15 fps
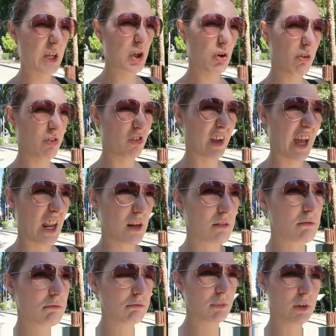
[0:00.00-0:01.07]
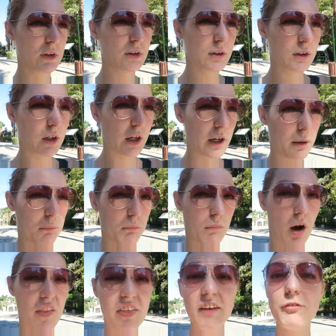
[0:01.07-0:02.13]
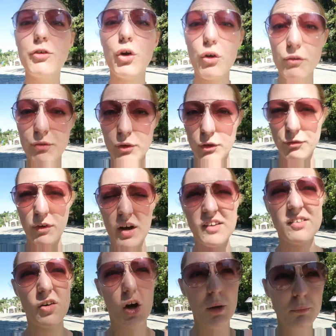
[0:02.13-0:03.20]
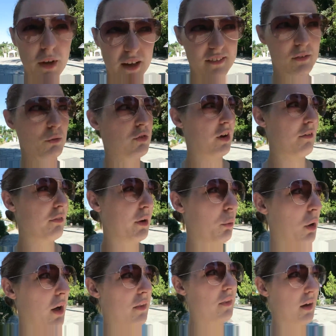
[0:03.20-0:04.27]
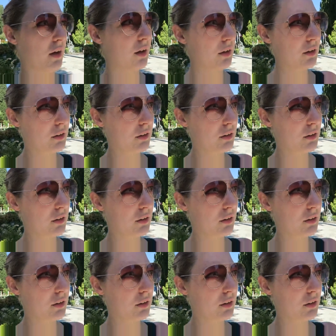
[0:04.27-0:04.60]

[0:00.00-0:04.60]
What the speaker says: €8 again. I think for the first time, yes, it was definitely worth it.